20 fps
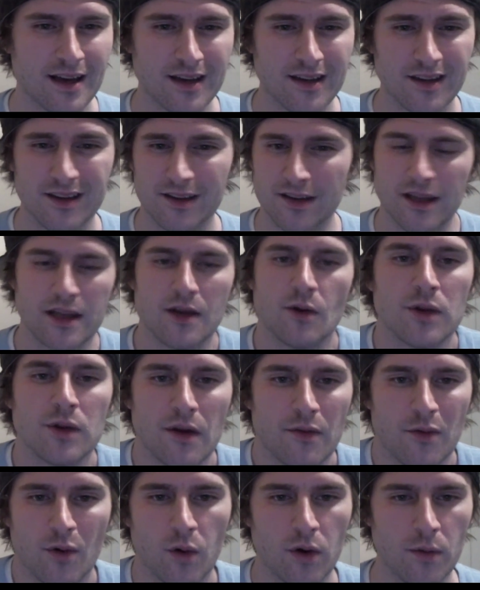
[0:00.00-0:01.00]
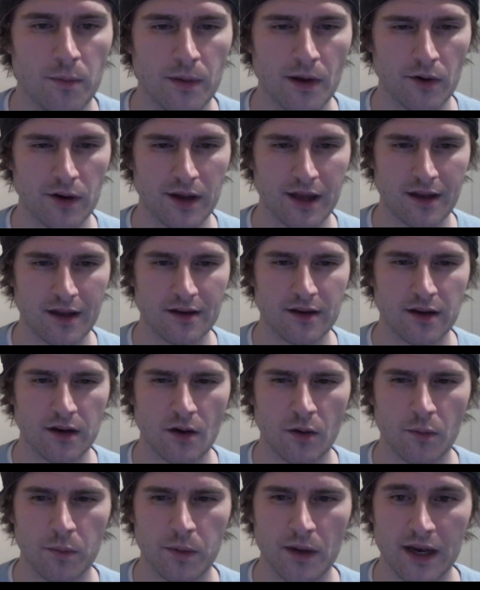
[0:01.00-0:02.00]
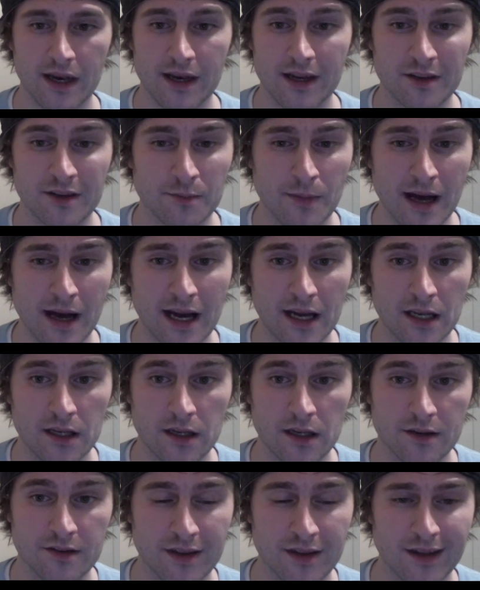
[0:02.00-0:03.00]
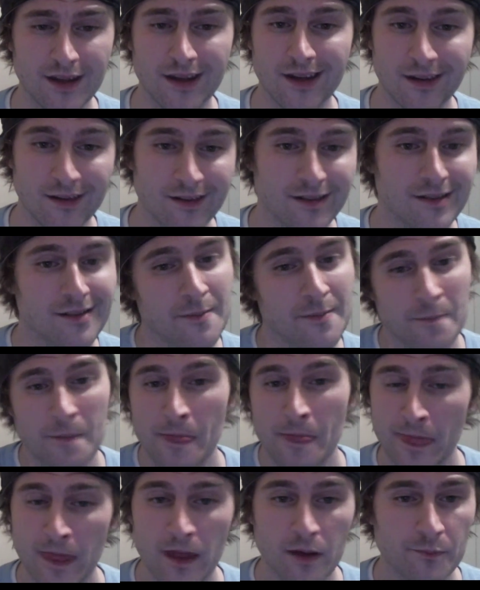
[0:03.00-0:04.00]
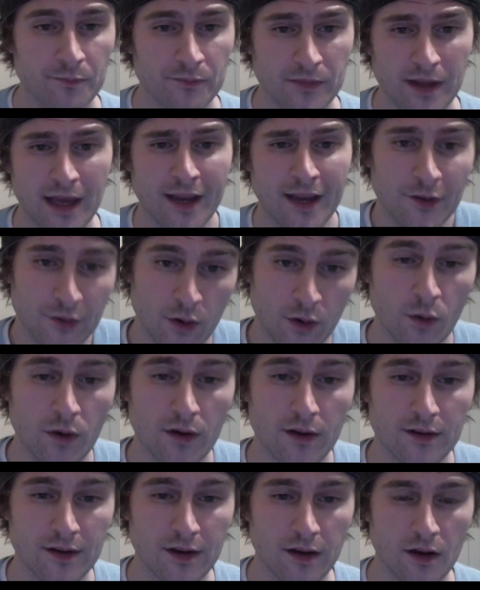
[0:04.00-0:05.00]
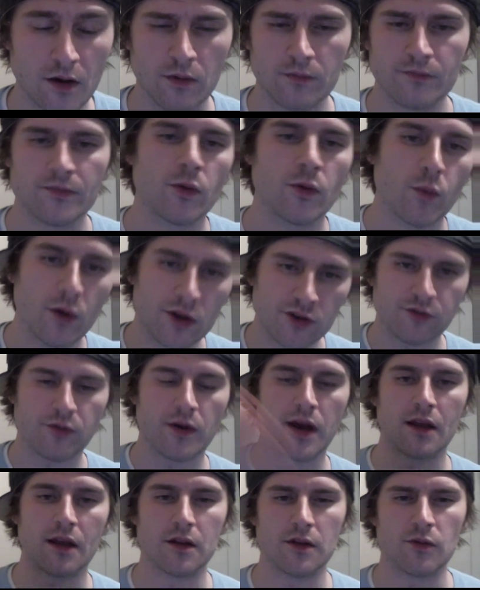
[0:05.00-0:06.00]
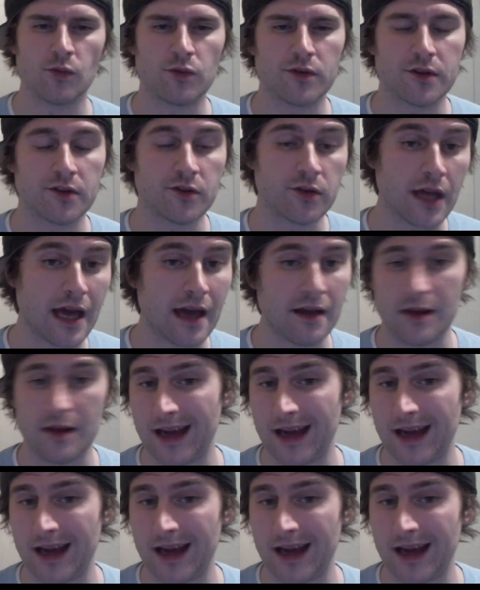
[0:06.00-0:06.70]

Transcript: He'll never hold a belt again, you know. But in his mind, he's thinking, "I can do it," you know. Rich Franklin just